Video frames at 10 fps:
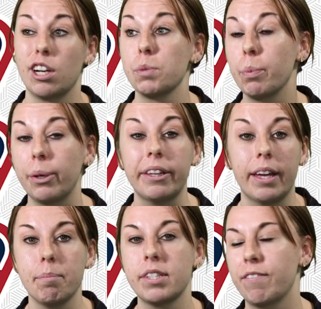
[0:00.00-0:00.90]
There's
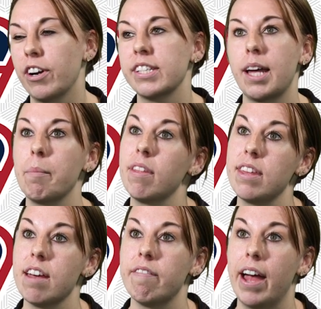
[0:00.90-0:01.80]
prelims for some of
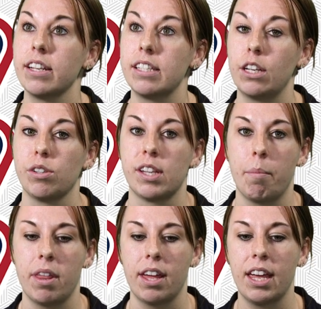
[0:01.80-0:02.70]
the events, so
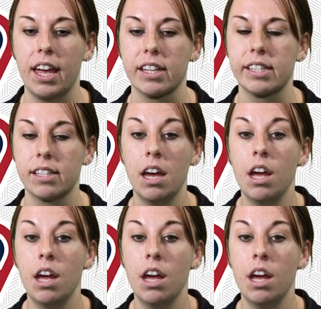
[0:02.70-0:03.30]
some of the kids